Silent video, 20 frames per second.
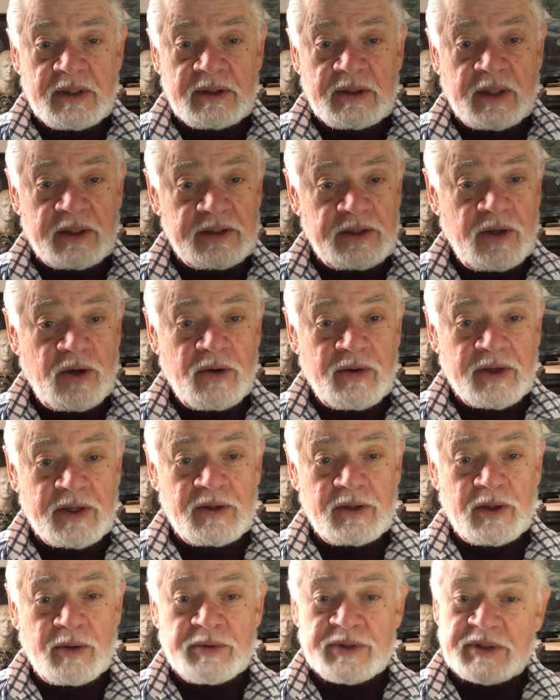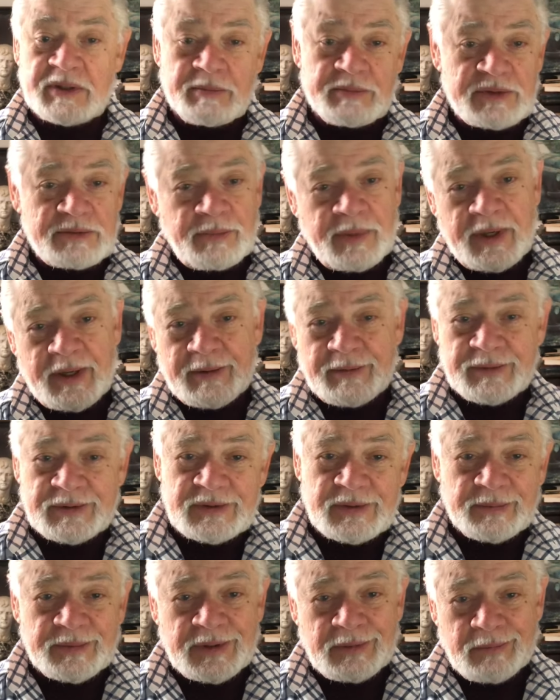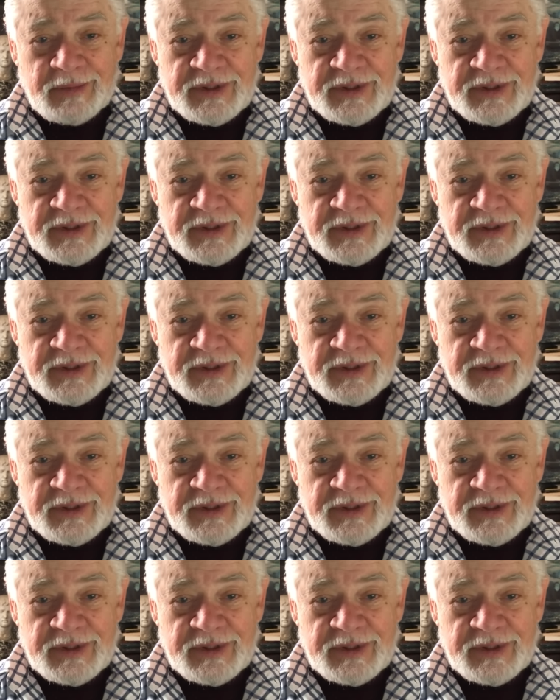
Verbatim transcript: Now, the oracle always comes back with something